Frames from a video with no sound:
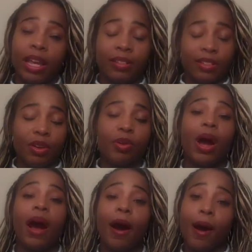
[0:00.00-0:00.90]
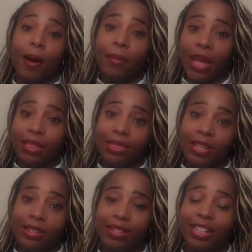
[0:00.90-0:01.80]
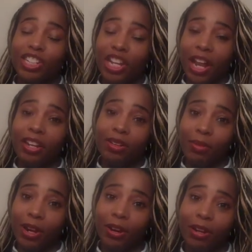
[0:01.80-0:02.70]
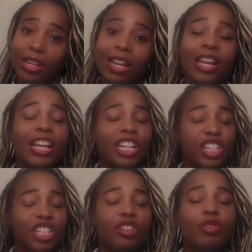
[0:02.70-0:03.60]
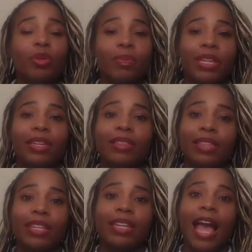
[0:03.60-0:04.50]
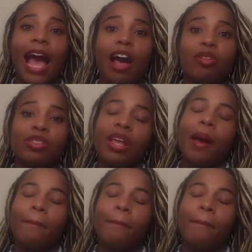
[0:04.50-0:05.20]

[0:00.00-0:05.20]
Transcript: So come this January, she will be the House